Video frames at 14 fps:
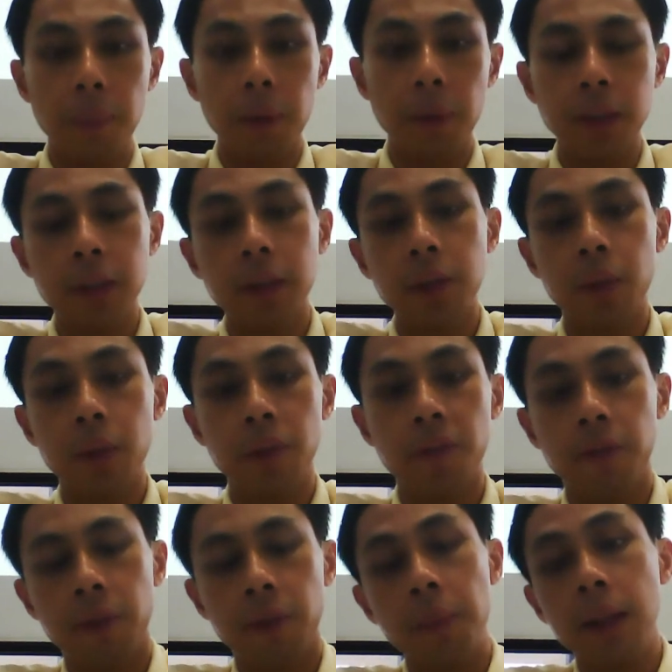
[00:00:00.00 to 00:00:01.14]
Patients with
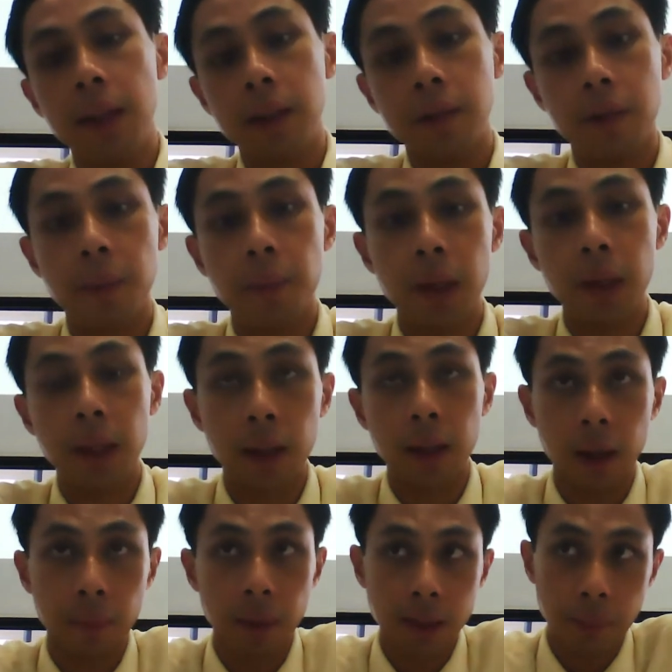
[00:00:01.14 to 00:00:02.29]
family history, meaning
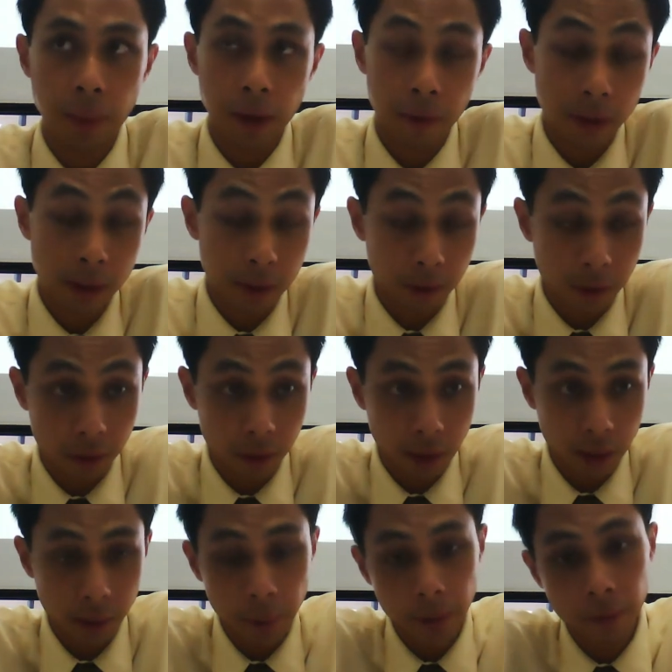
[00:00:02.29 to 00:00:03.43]
let's say parents or
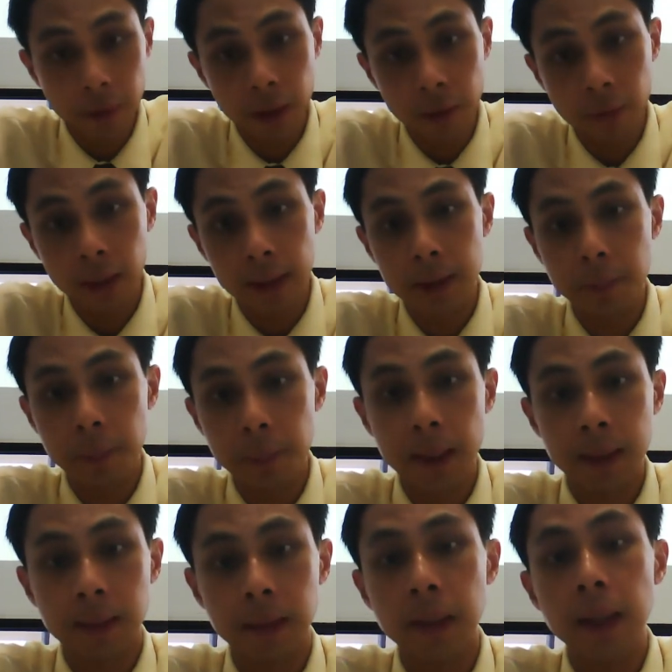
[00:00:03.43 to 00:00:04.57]
either parents having eczema,
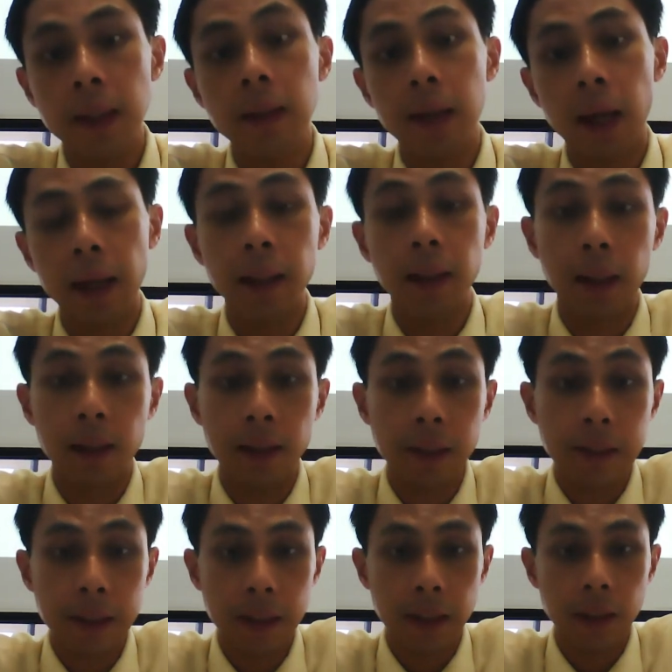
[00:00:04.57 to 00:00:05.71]
has a higher
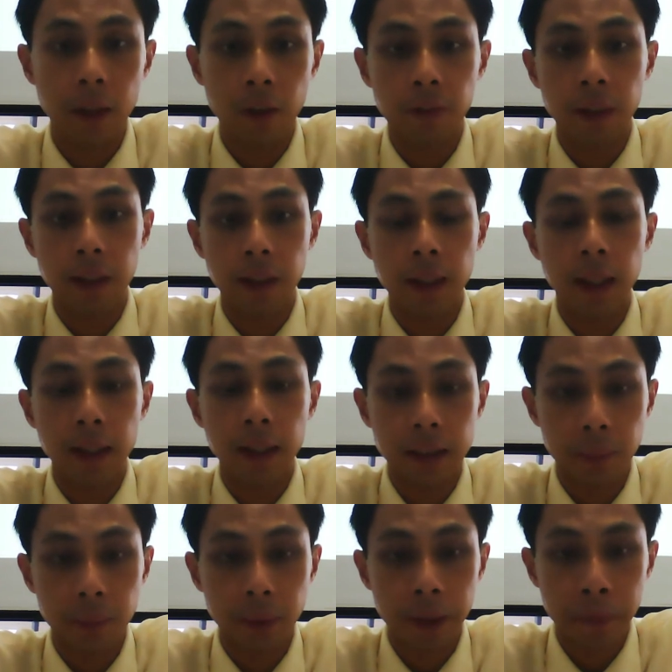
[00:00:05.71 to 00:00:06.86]
tendency of getting
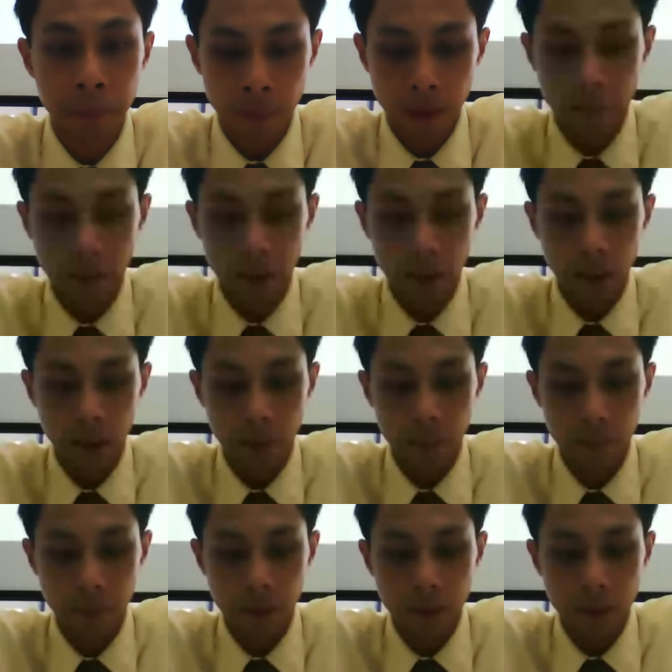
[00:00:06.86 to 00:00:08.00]
eczema, but
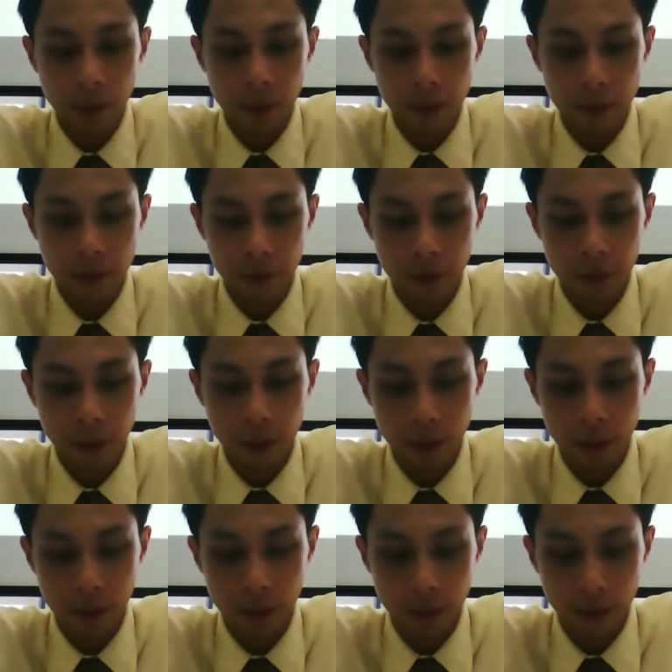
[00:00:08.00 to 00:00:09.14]
it is
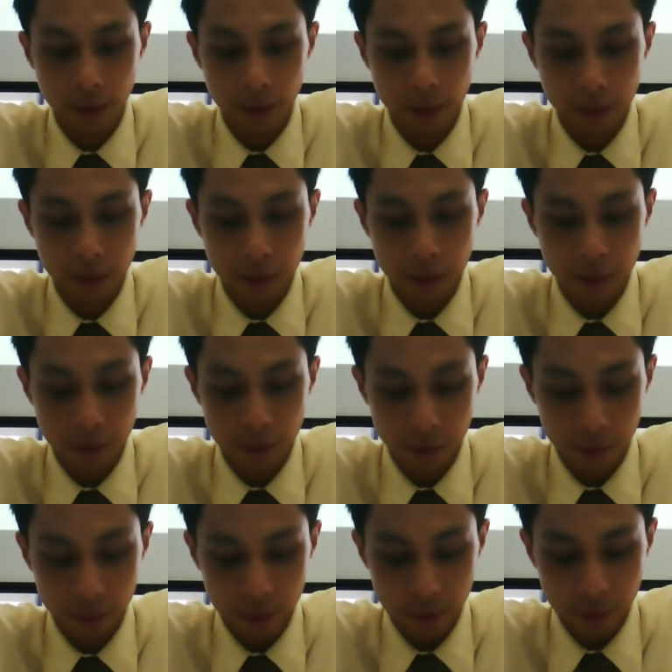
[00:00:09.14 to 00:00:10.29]
not
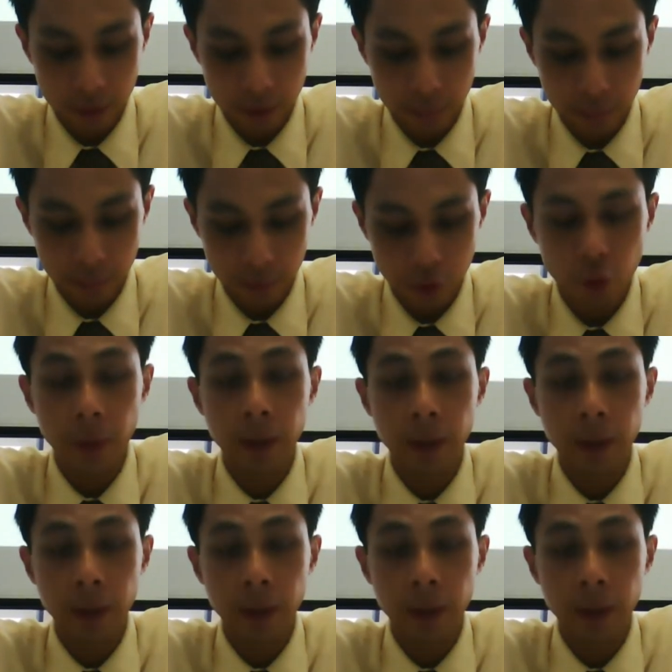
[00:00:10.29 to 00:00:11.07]
full